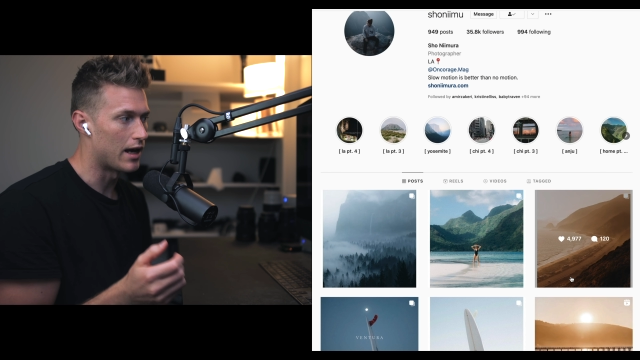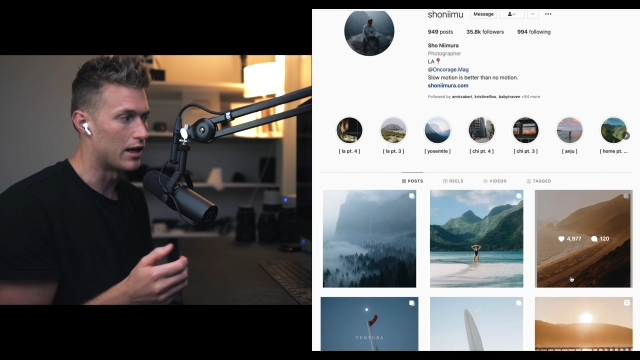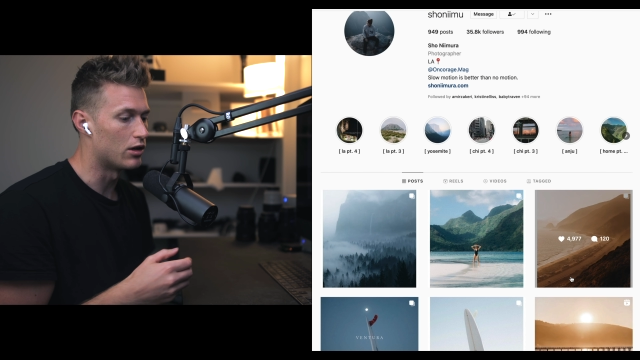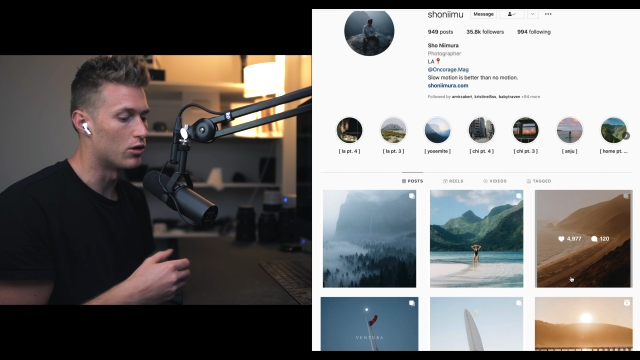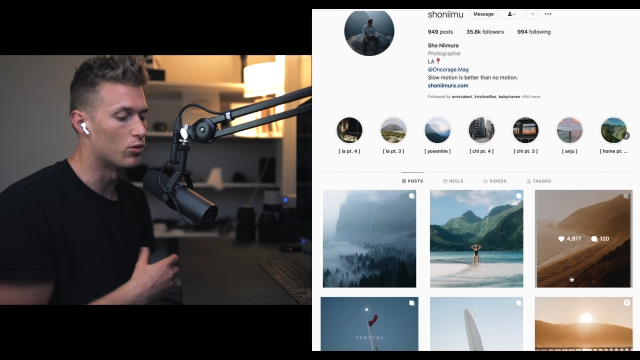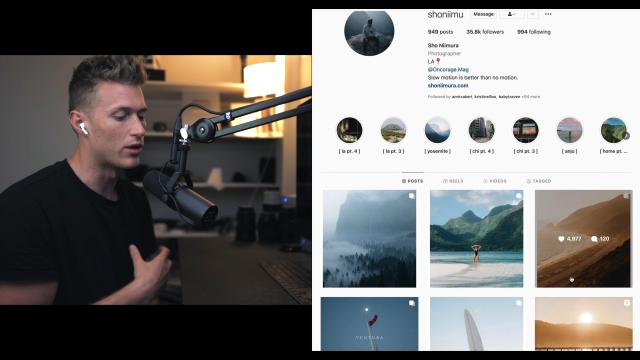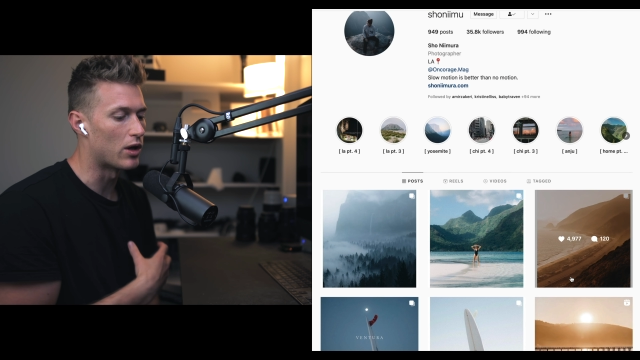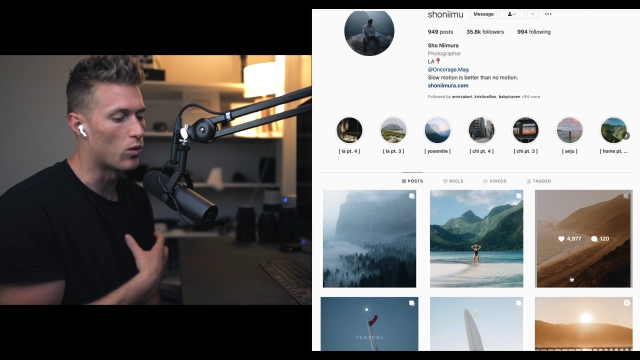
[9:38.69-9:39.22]
and
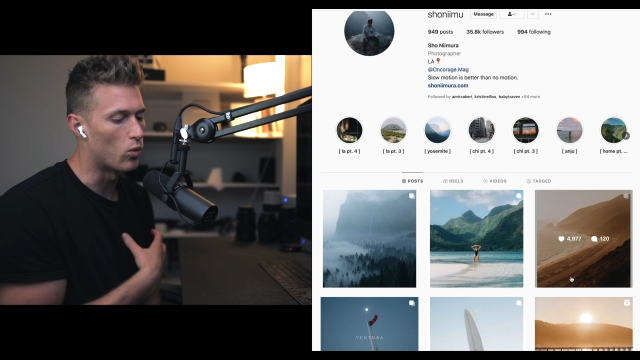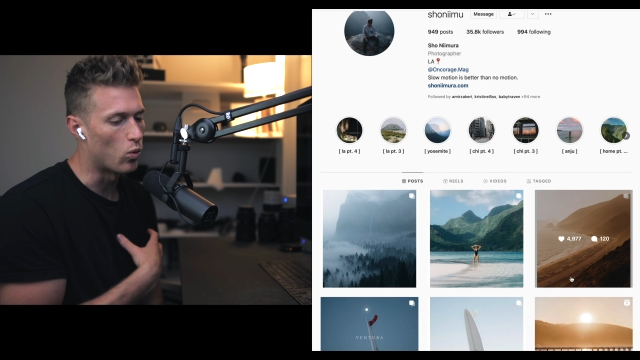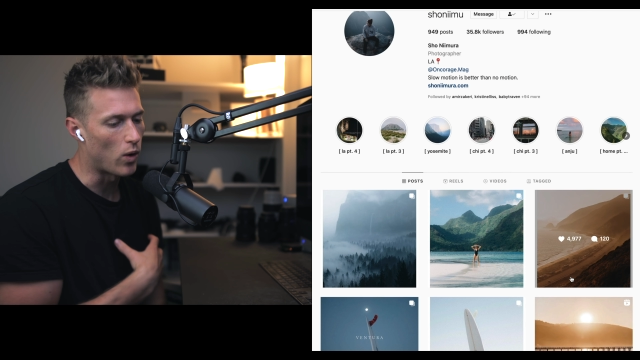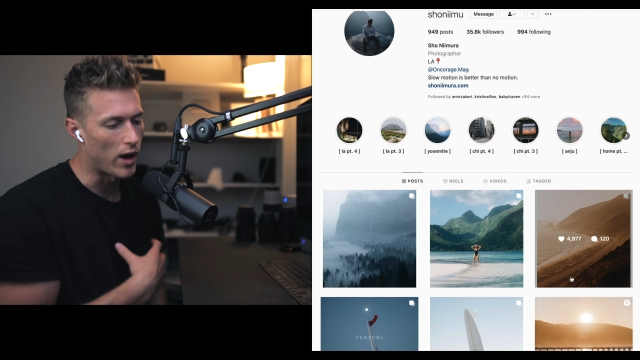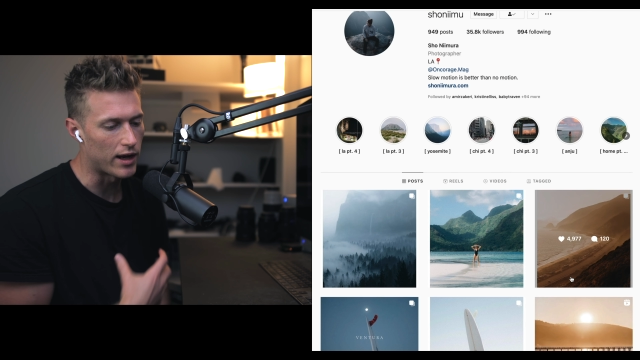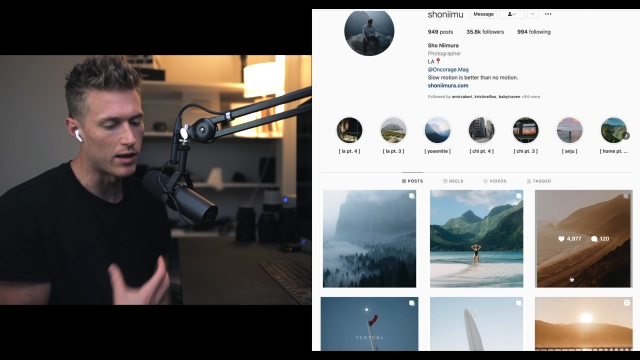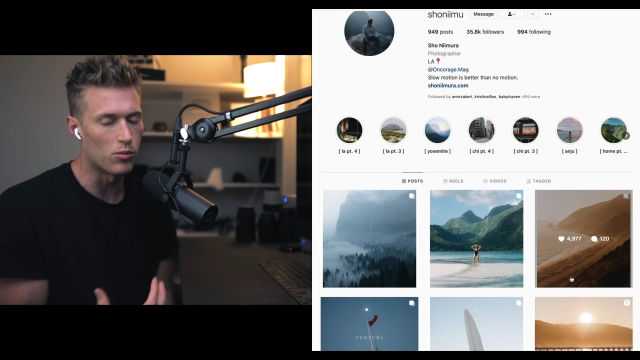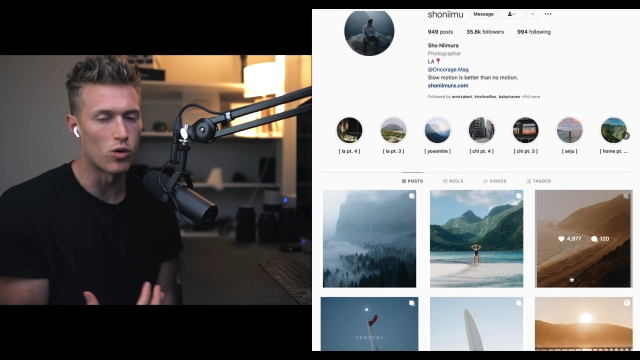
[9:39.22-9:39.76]
you'll get
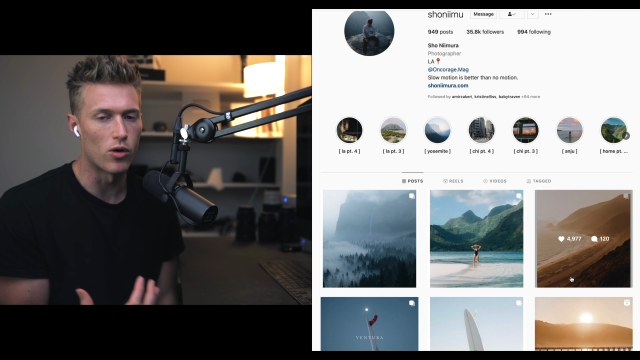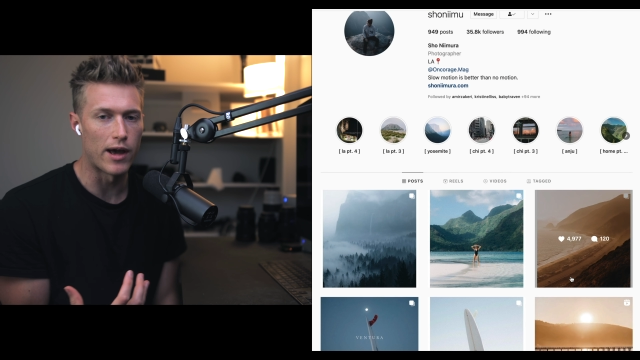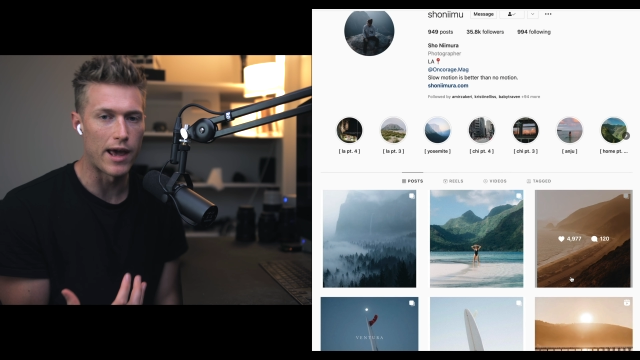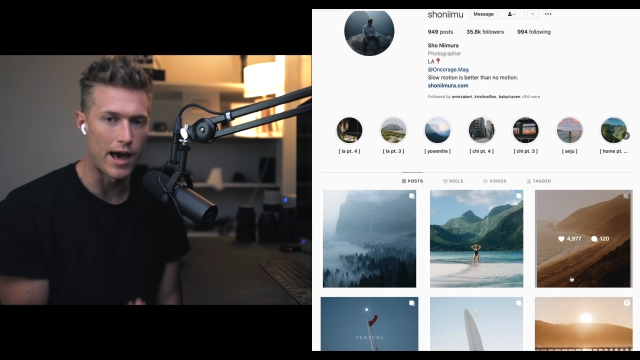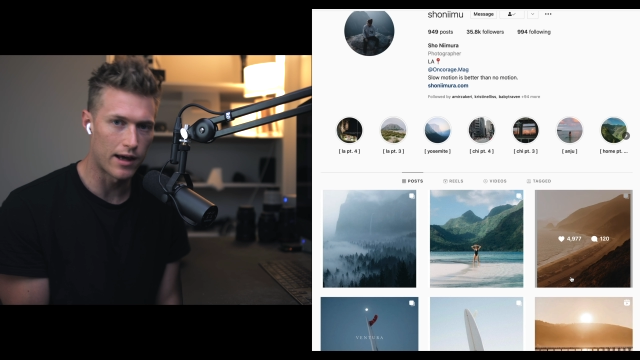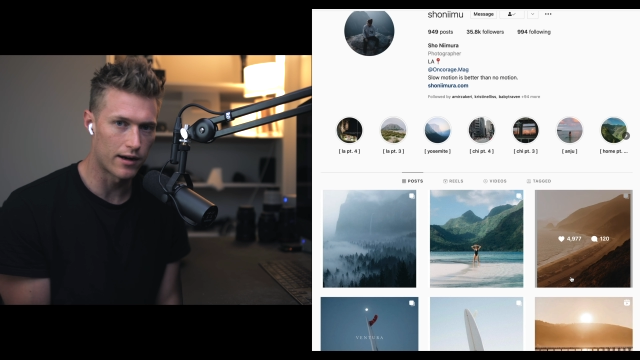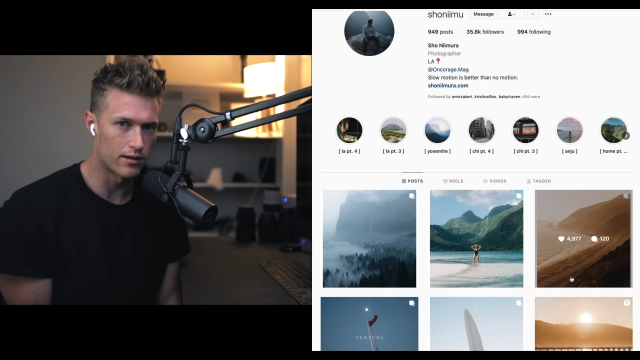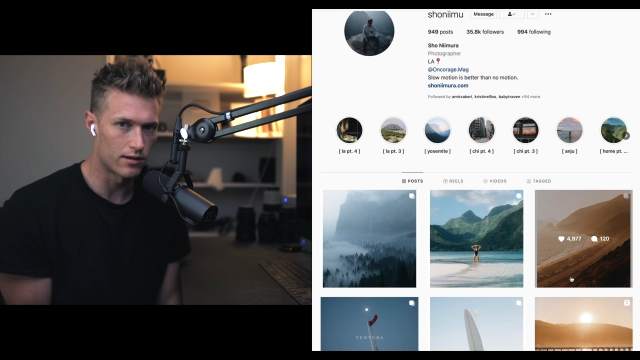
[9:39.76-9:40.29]
way more
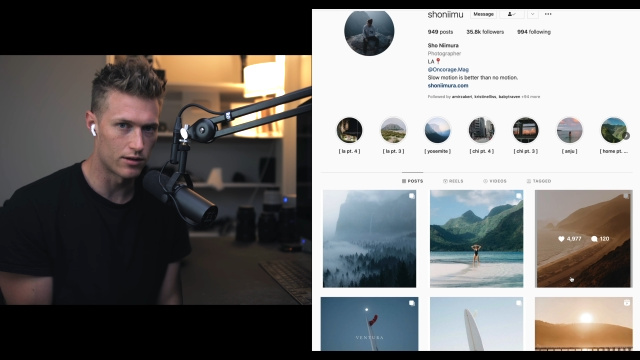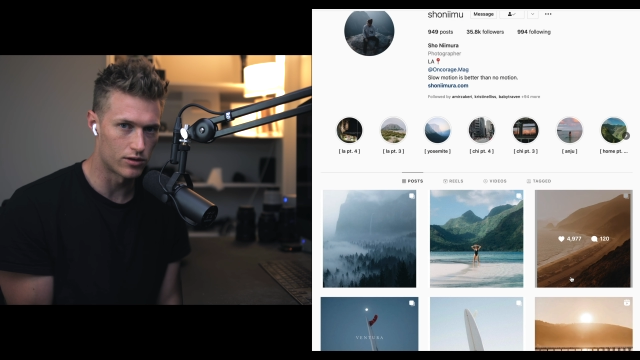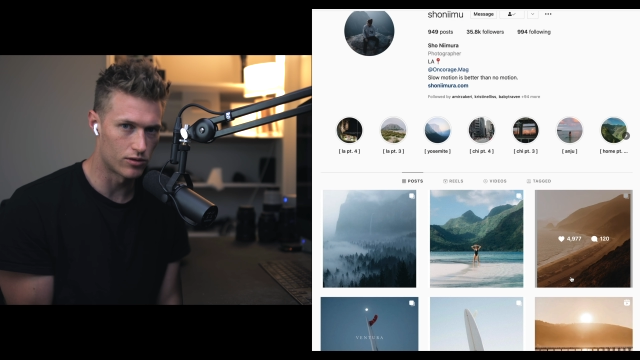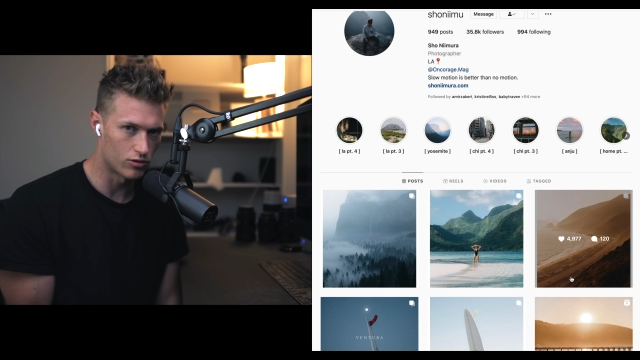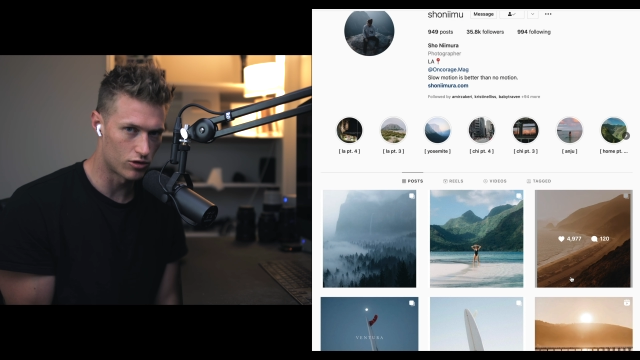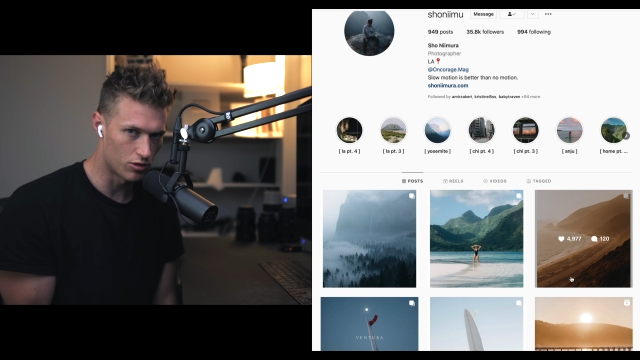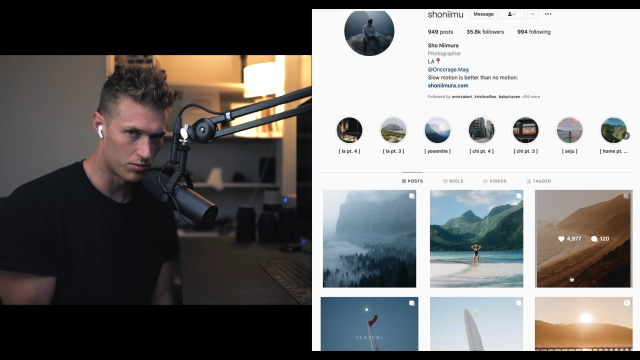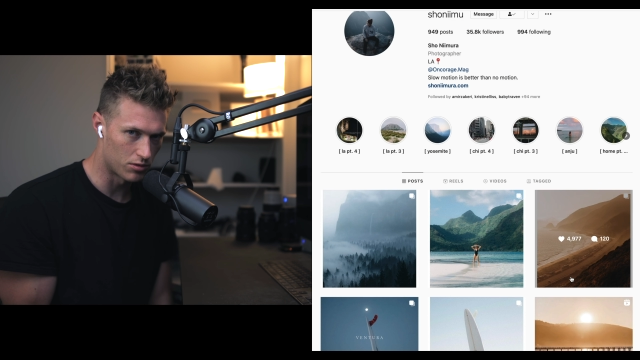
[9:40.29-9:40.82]
out of these
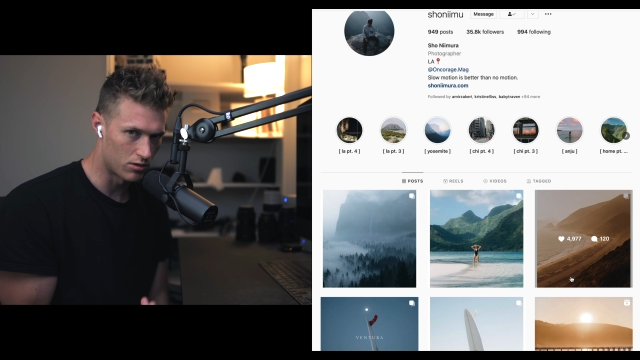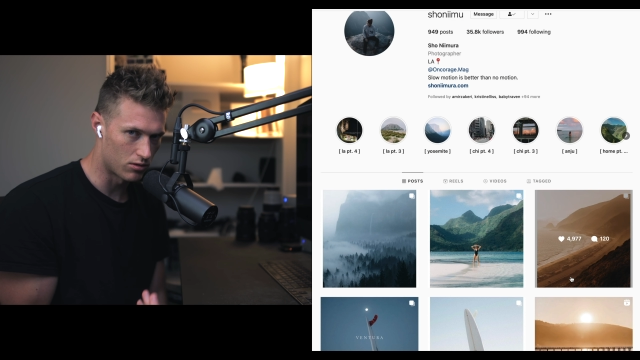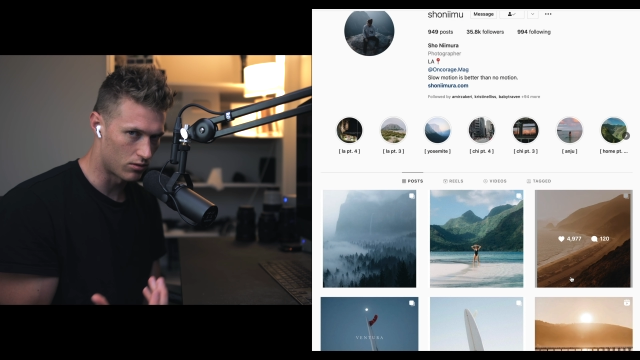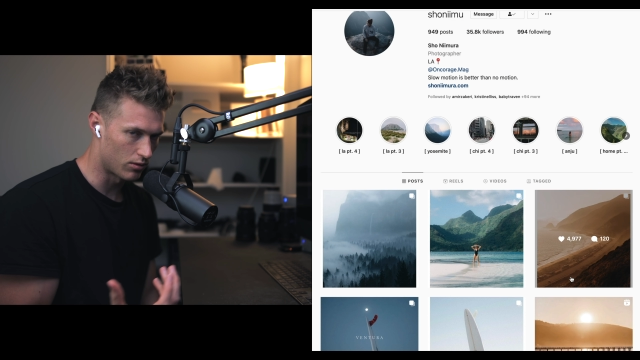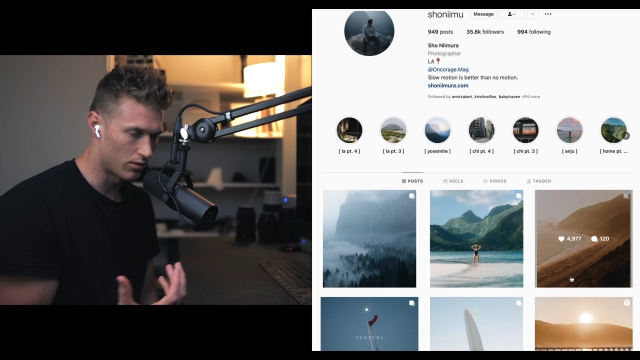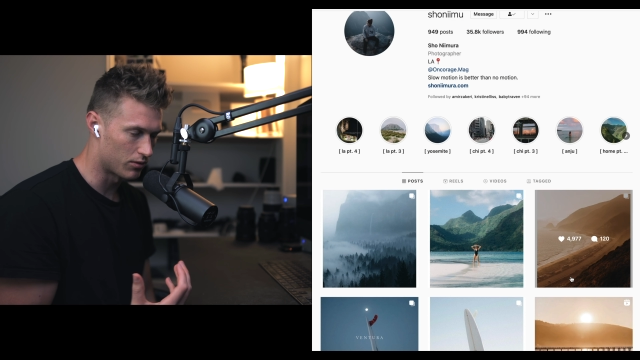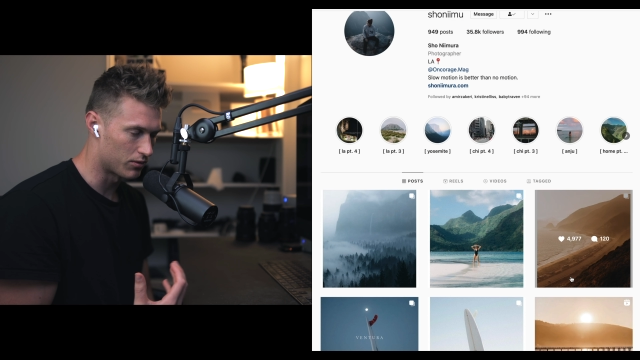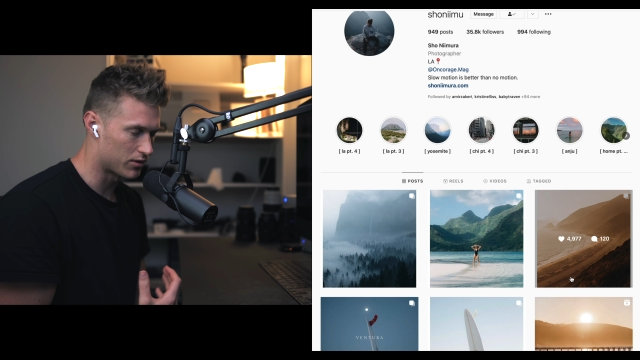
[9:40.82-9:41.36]
YouTube
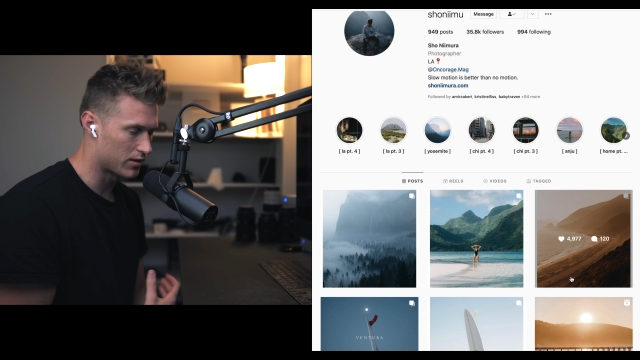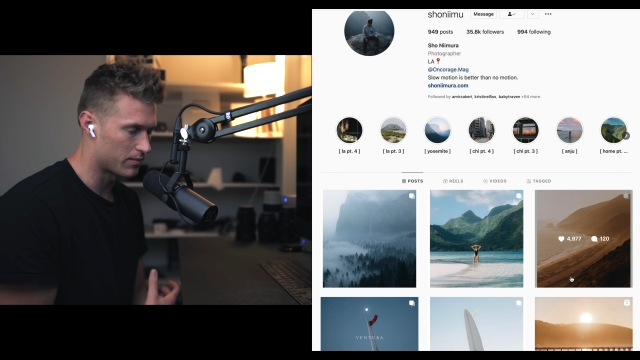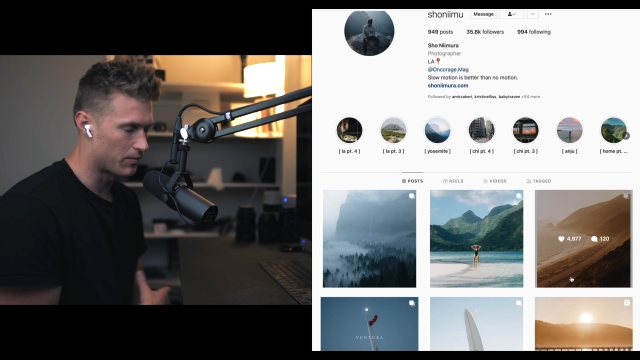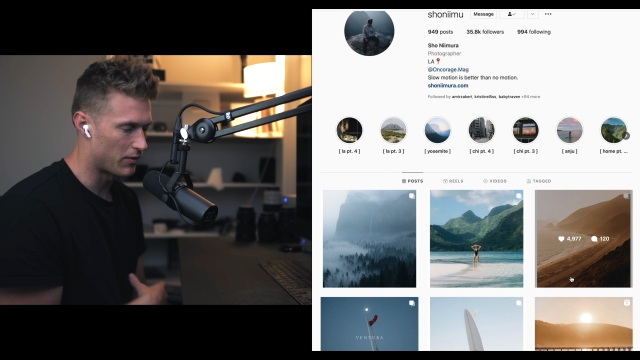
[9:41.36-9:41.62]
tutorials